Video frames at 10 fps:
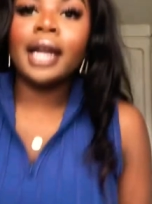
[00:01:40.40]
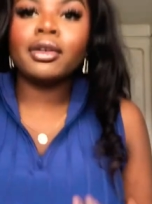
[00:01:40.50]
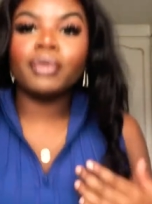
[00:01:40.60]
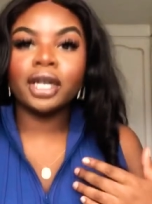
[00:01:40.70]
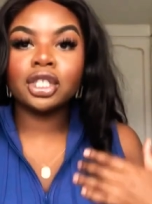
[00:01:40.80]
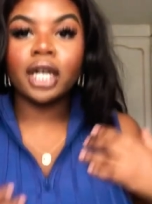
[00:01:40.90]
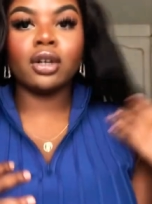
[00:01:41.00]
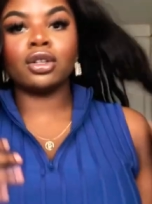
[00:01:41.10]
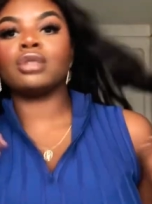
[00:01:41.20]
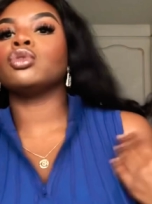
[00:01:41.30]
of wish I got a
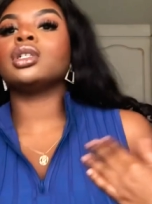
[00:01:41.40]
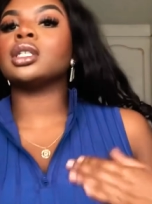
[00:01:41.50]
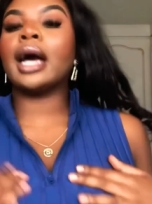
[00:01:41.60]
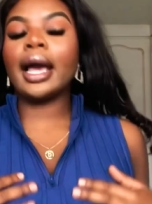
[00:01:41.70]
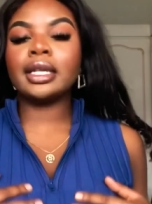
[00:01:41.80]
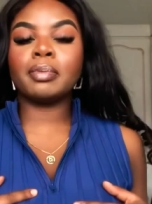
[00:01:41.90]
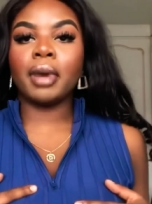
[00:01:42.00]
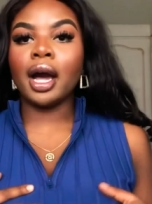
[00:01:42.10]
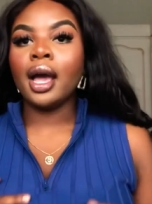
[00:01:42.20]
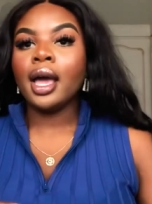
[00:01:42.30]
smaller size
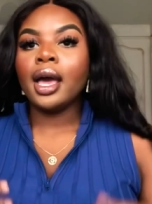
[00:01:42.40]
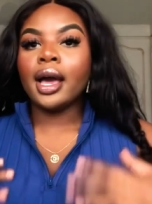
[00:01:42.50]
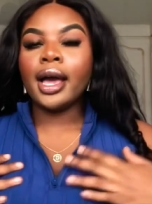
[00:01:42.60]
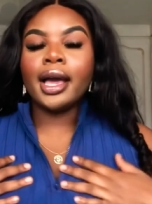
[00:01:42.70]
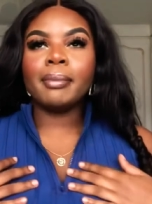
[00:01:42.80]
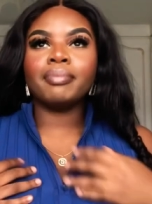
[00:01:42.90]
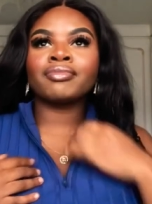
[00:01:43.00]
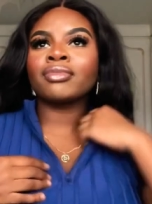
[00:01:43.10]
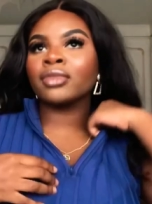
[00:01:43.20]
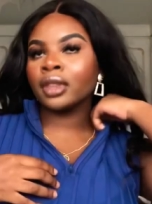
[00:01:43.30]
but um
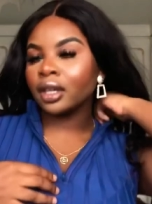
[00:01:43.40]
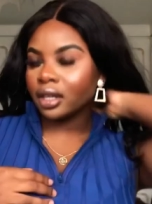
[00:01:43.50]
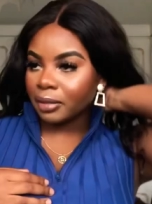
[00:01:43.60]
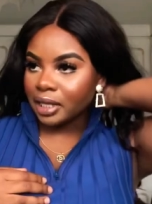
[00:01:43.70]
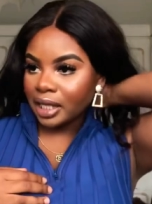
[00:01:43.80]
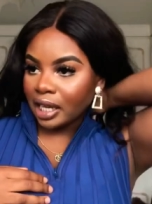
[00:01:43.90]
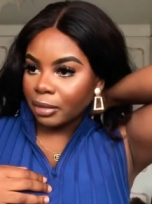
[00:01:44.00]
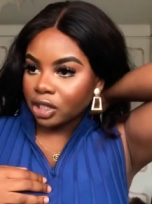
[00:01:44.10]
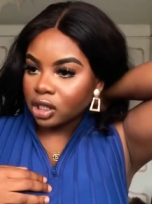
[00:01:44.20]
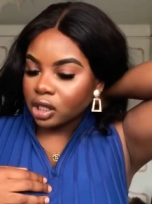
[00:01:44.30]
let me see how
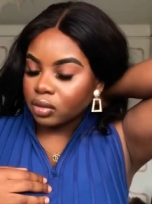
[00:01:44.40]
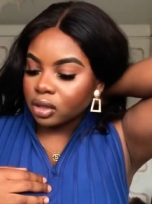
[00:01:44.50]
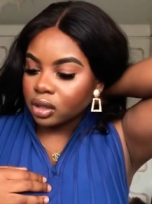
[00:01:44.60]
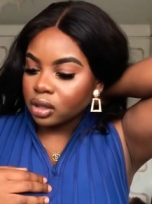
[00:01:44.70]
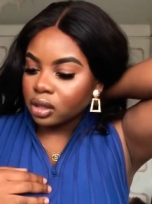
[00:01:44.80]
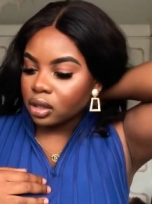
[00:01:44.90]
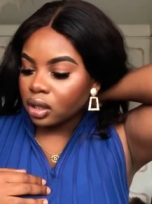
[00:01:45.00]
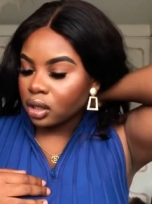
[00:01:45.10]
much this was